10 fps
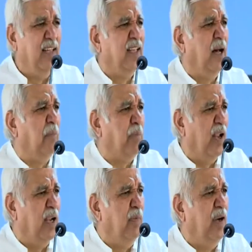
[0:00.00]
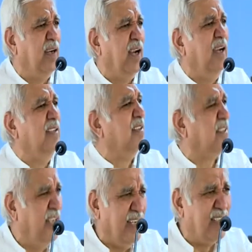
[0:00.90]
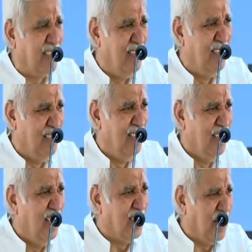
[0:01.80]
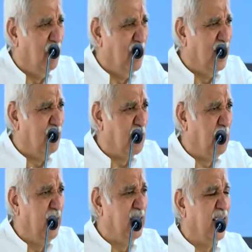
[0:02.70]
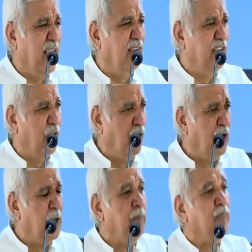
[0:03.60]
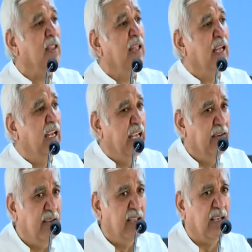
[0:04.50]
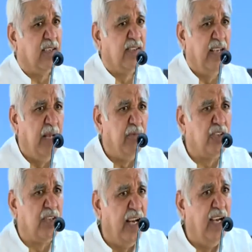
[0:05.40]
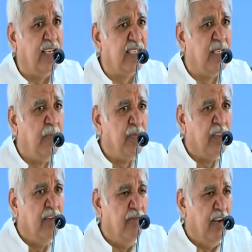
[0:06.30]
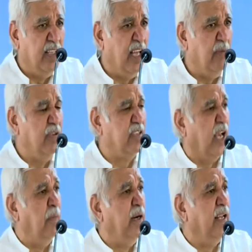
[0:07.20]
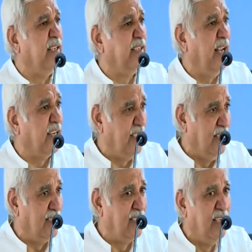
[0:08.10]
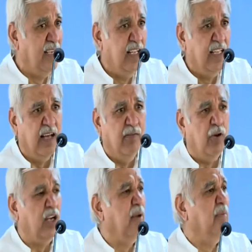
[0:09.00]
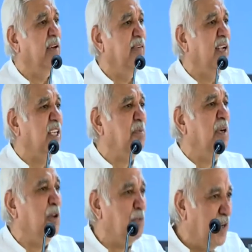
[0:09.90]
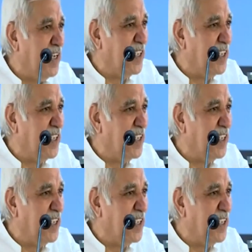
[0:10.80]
in the parliament and the state assemblies, which means they have their own, even in the same states where there have been simultaneous elections, the voting behavior has been different.